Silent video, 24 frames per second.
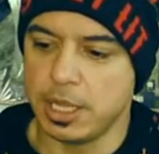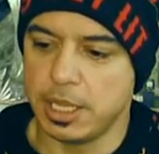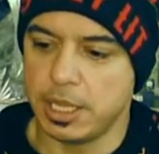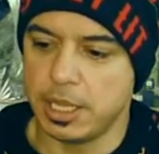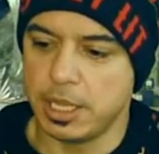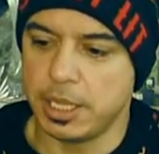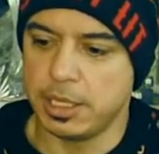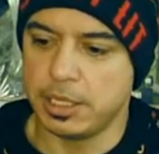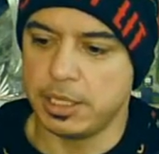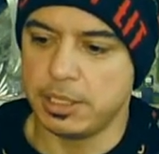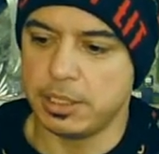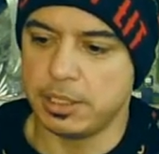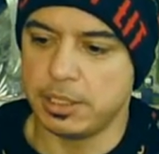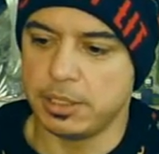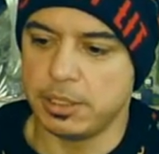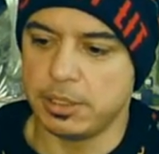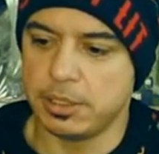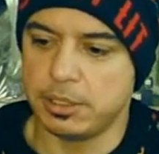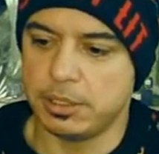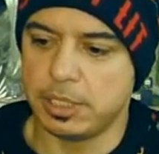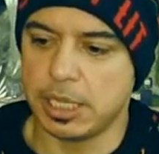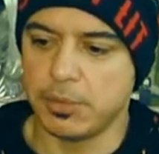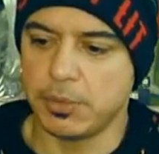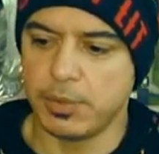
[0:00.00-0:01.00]
And
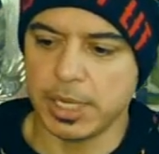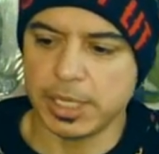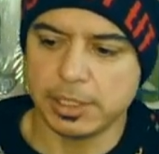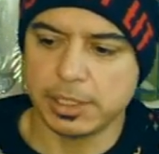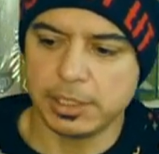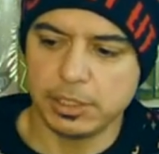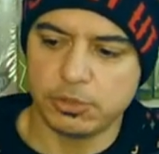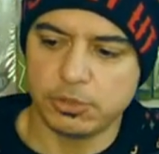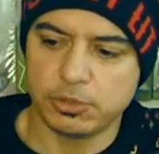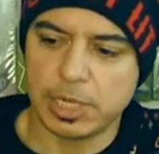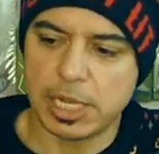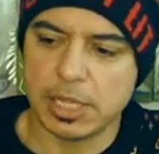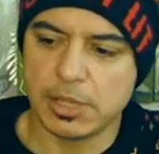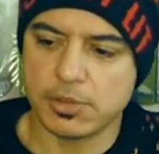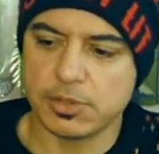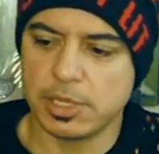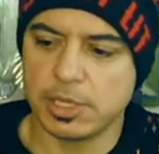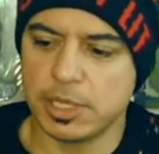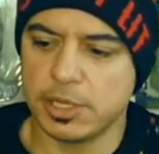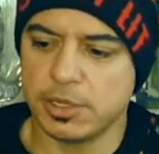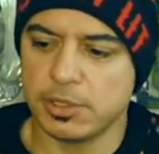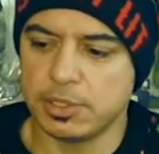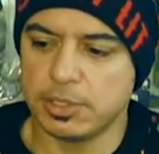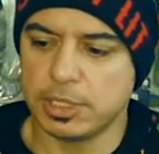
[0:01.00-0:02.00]
directly
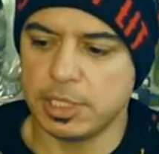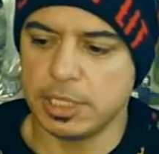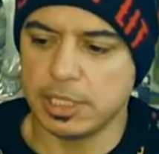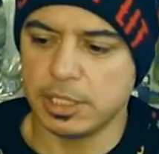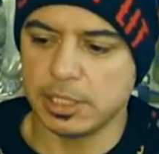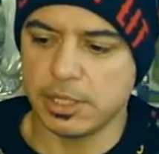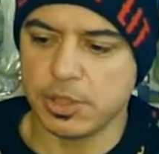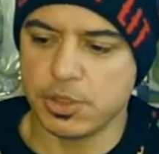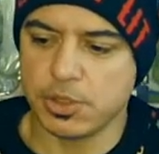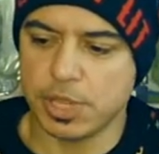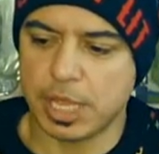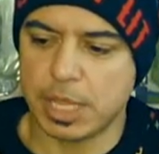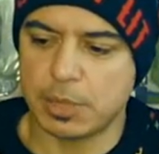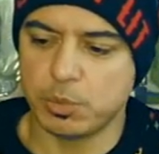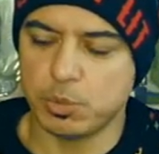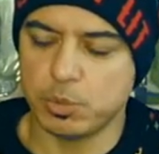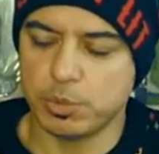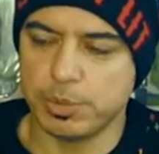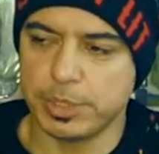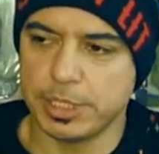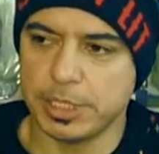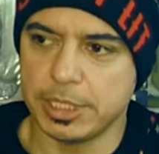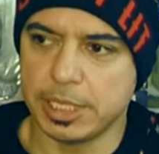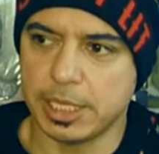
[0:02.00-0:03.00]
translated to English, that
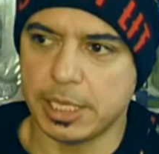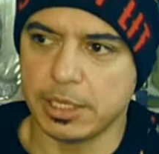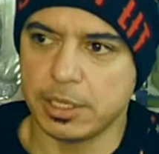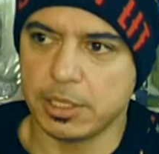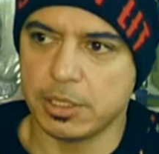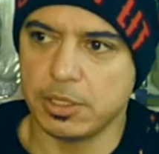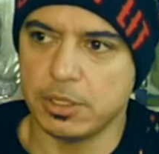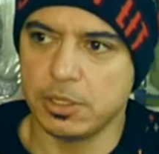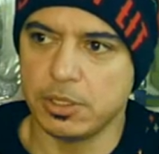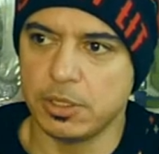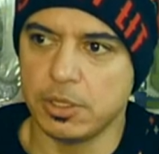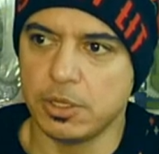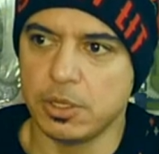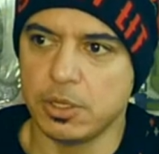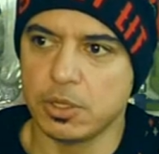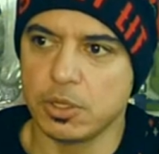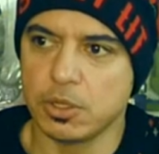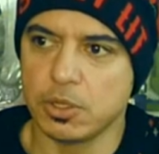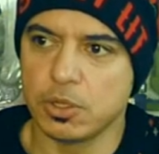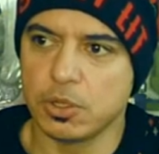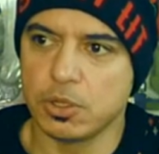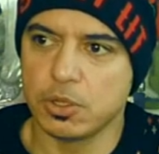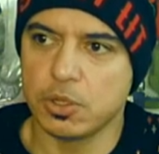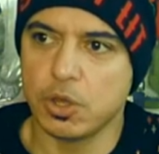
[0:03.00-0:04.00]
would be like
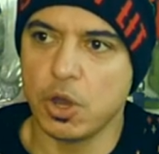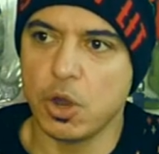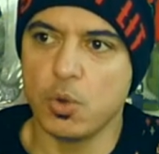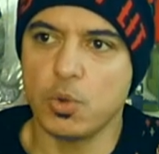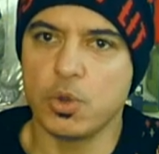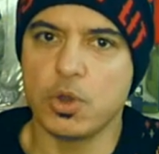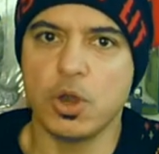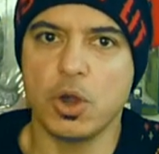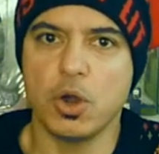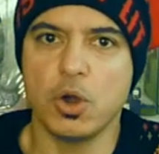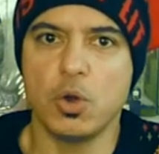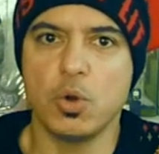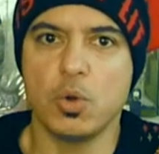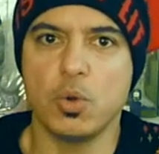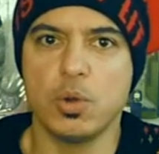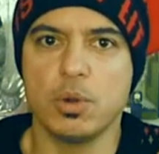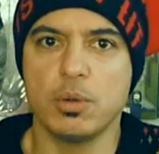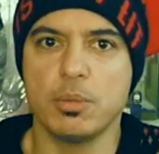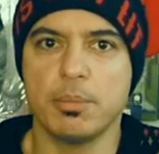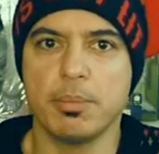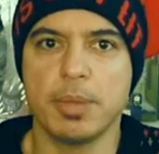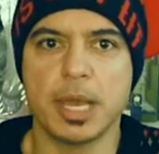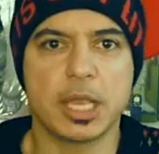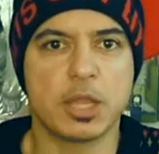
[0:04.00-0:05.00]
cocoa
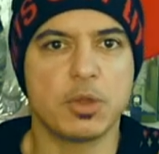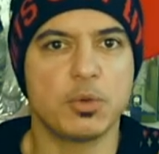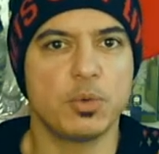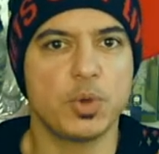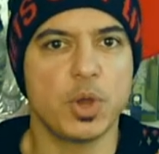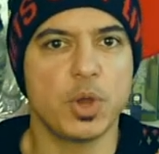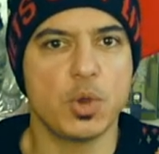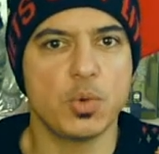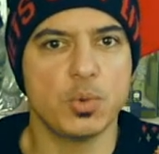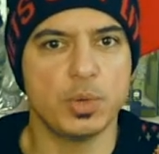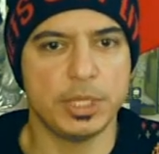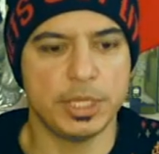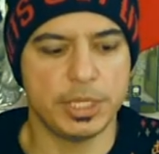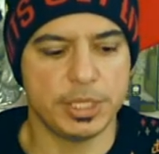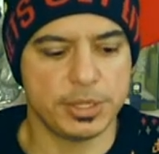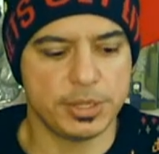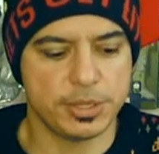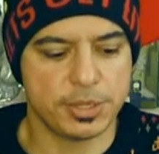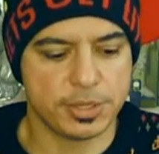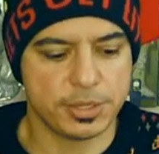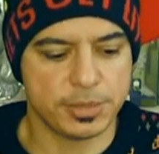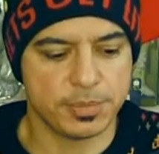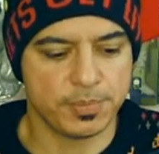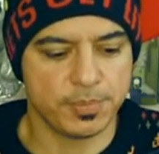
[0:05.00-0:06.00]

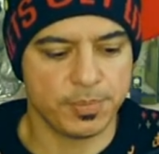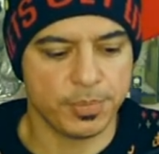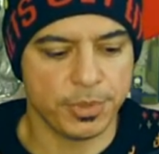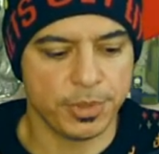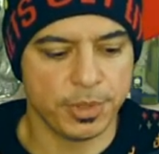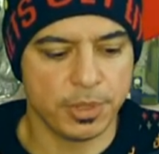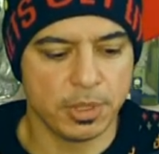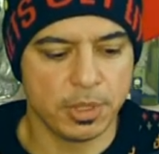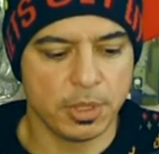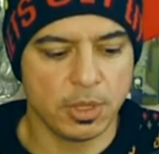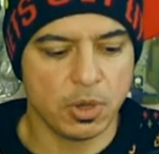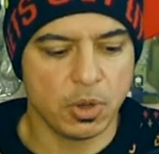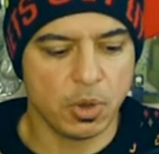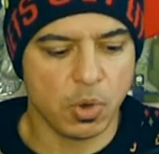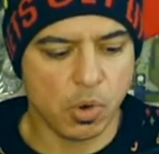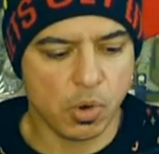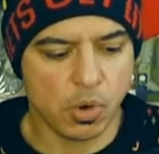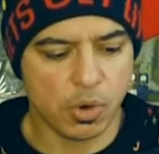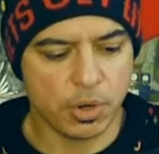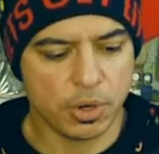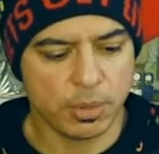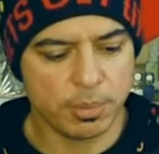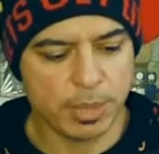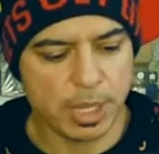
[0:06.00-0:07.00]
macaronis,
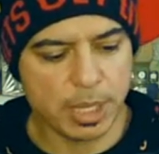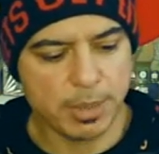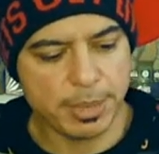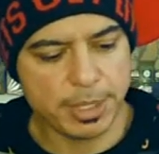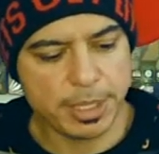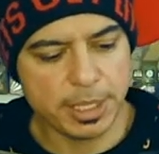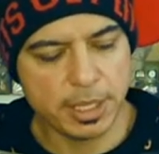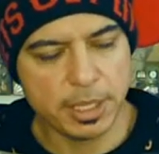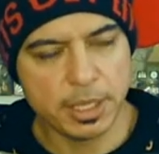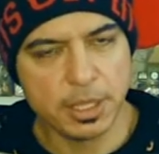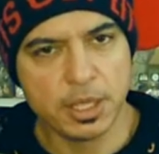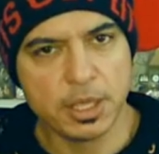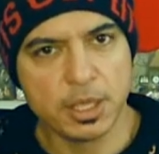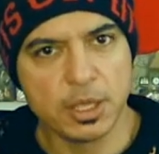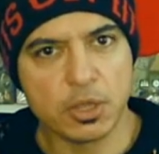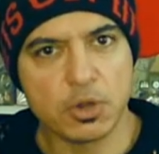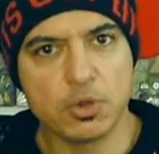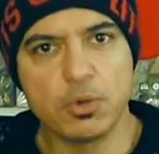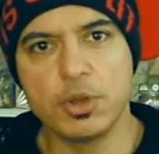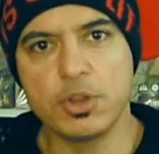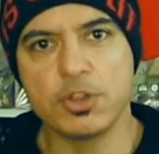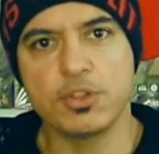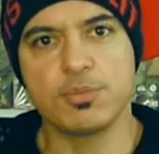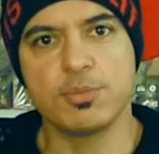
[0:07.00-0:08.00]
or maybe
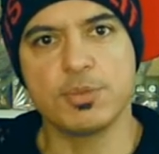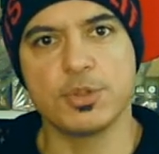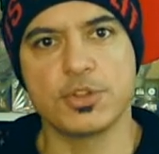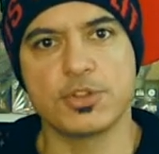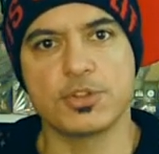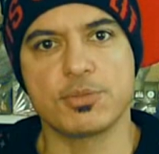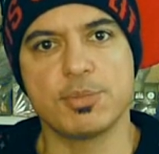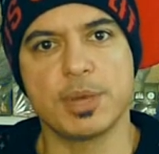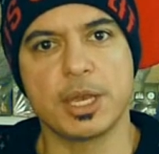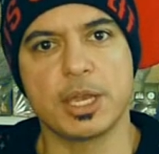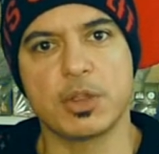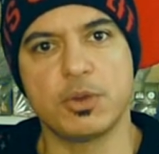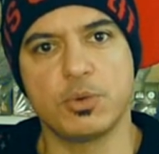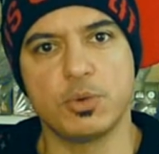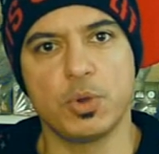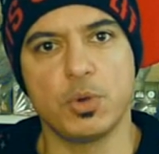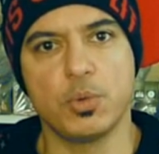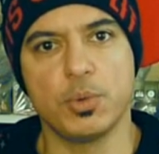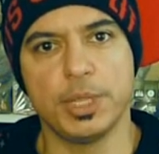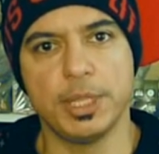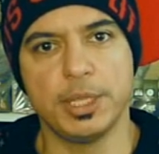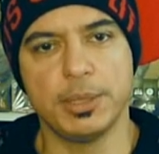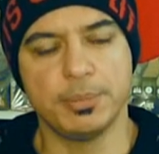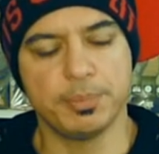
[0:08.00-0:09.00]
Christmas
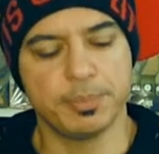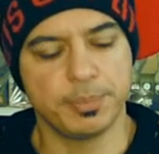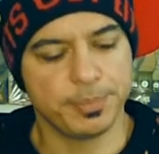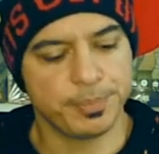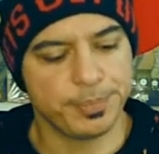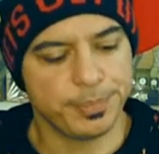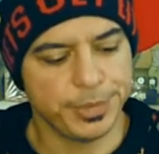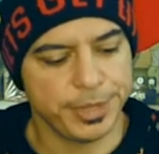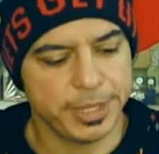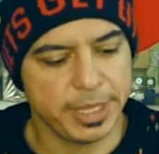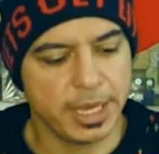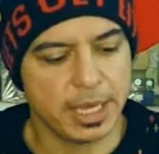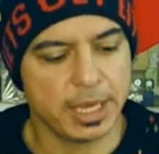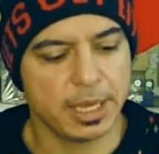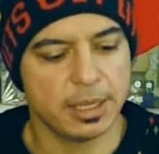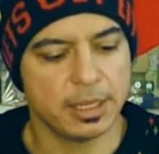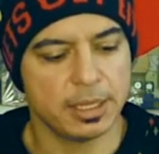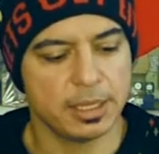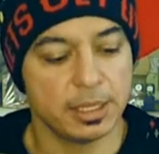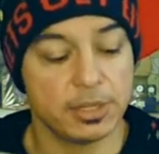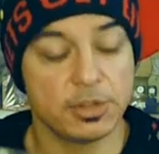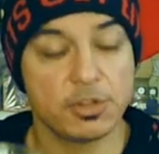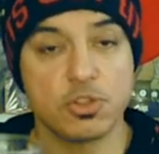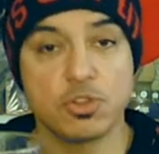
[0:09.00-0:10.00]
macaroni. Yeah,
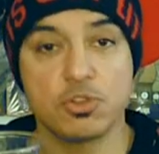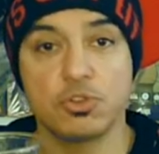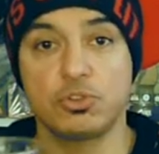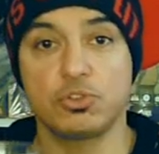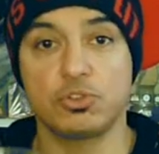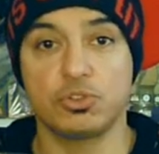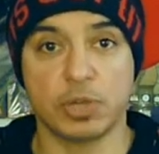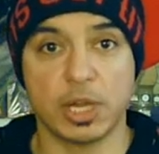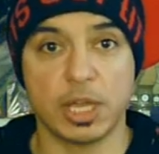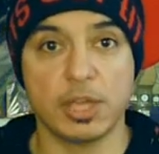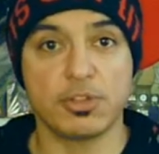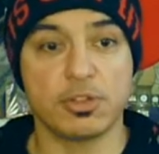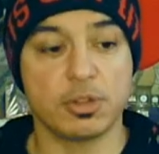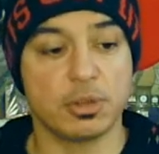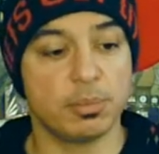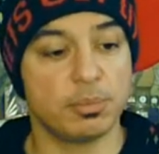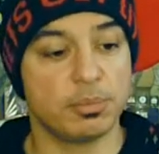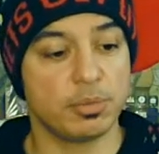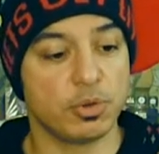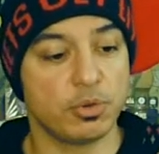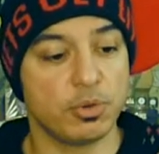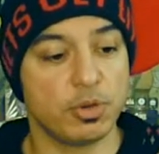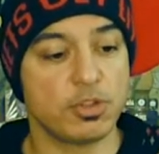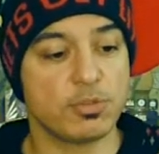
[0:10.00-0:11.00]
let's try
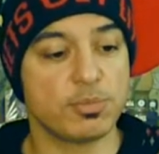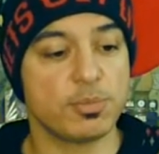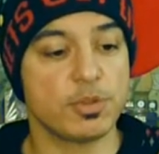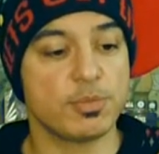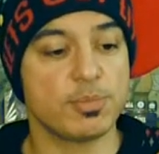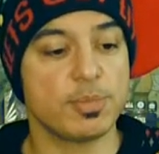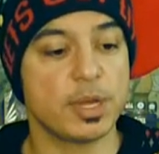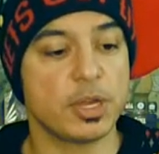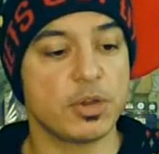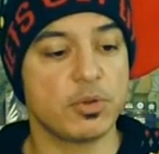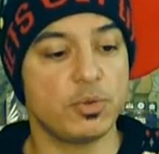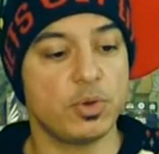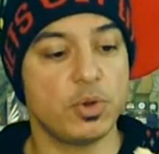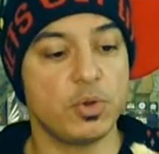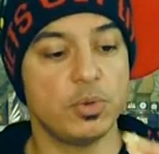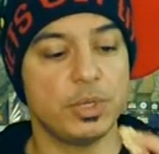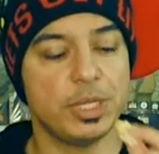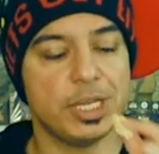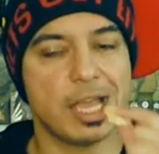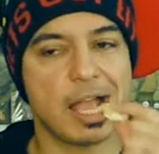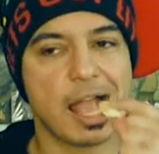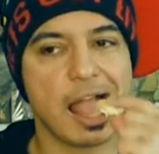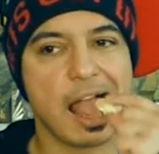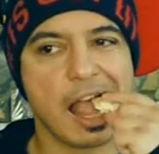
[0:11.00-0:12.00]
some Christmas
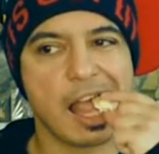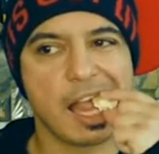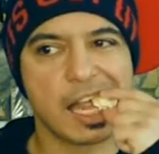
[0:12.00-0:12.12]
macaroni.